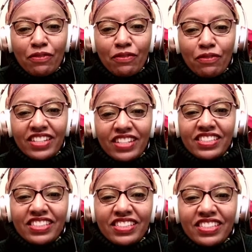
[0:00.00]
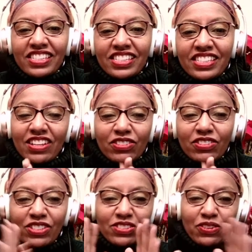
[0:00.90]
This is
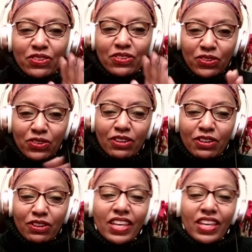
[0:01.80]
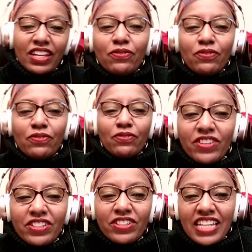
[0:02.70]
so cool. It's the very
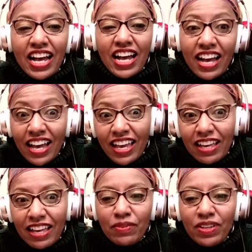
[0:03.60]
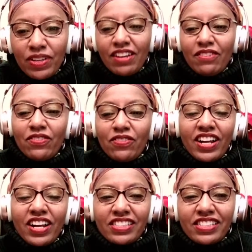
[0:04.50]
first time for
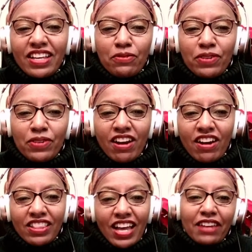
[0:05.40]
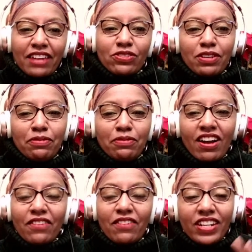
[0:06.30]
us that we are live streaming
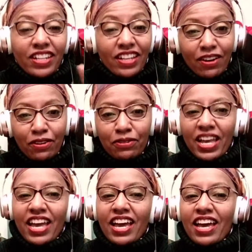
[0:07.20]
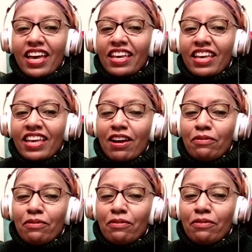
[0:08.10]
our video, and
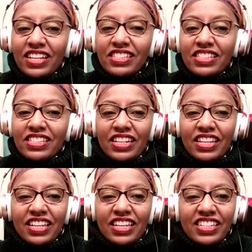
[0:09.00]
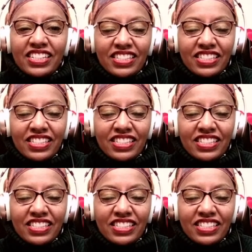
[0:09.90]
because it is